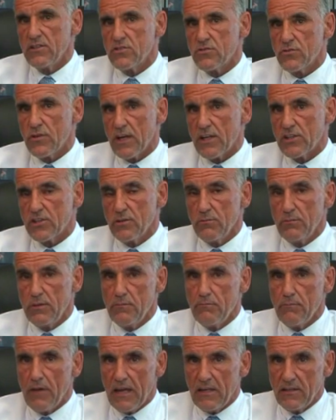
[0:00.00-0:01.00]
distraction
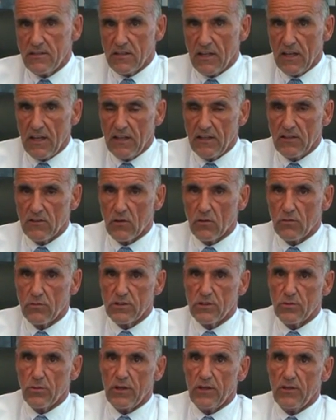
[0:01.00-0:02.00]
be maintained
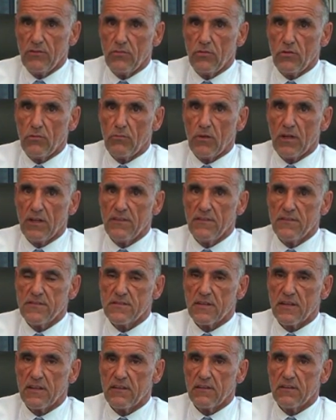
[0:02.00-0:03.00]
over 24
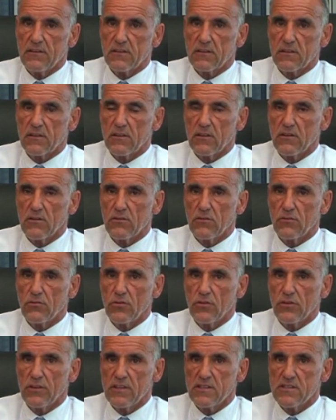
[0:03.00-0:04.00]
months? And
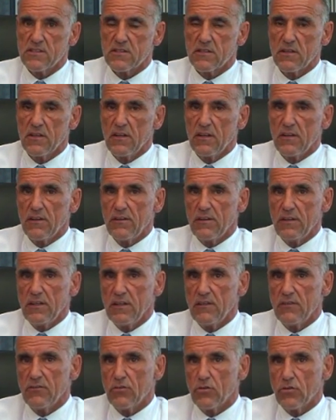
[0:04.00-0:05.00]
for this,
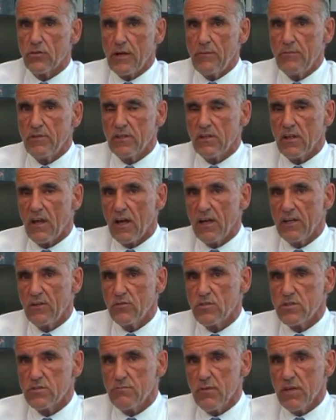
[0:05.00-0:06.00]
the foraminal
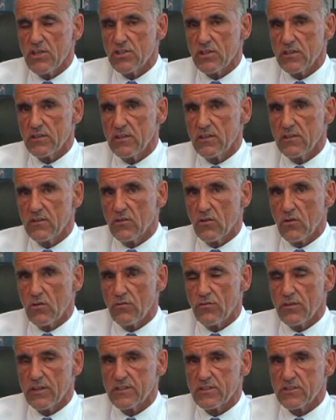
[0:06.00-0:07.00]
height was measured in the
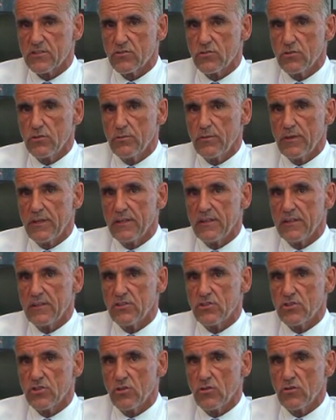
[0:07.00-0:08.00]
Coflex group, and
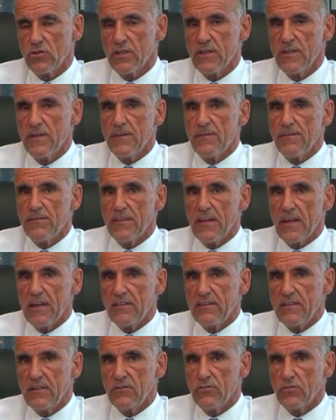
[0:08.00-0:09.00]
it showed
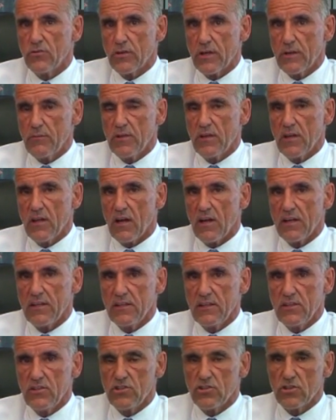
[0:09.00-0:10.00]
that the foraminal
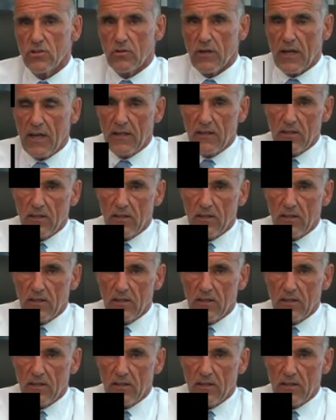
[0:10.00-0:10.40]
height didn't show